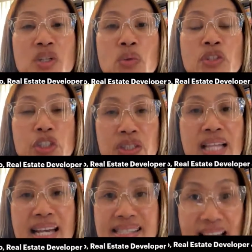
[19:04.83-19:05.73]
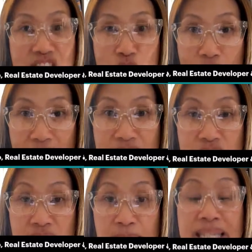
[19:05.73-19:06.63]
don't utilize that
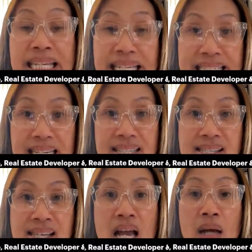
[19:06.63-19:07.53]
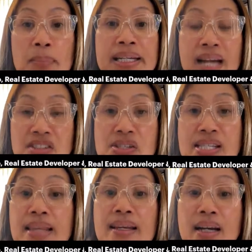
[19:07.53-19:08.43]
strategy, but he does. But not to
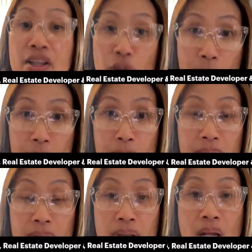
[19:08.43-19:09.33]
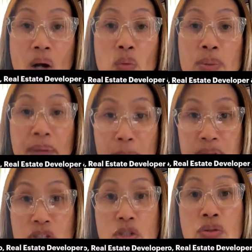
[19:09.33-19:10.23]
say that other people would be
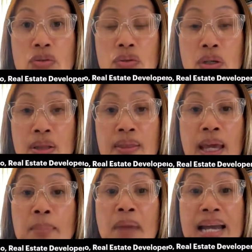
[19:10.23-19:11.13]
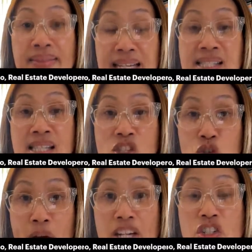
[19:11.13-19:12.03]
able to. They might. That's the
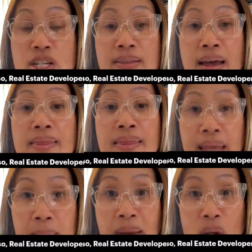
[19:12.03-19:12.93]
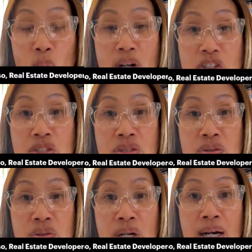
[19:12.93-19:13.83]
strategy that they might want
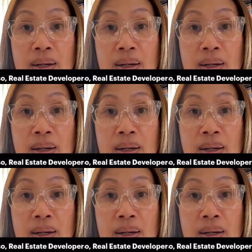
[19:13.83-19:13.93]
to